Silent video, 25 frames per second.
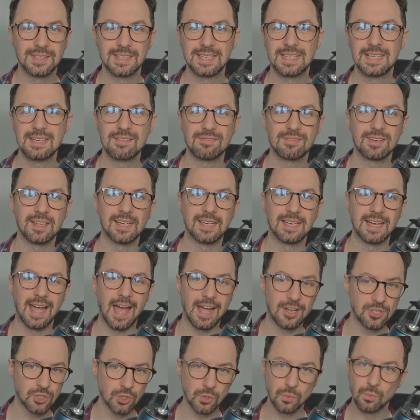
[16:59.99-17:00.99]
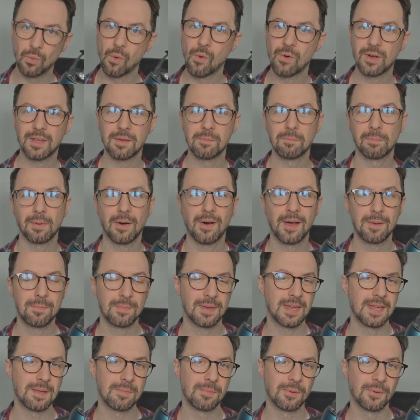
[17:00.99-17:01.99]
good evening as you're walking by
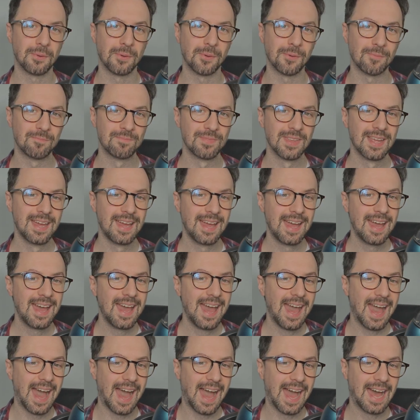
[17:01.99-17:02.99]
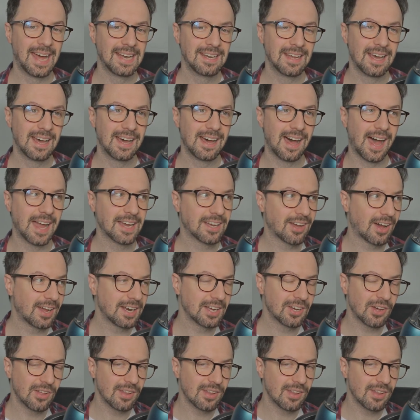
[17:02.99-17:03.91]
people. And uh, I kind of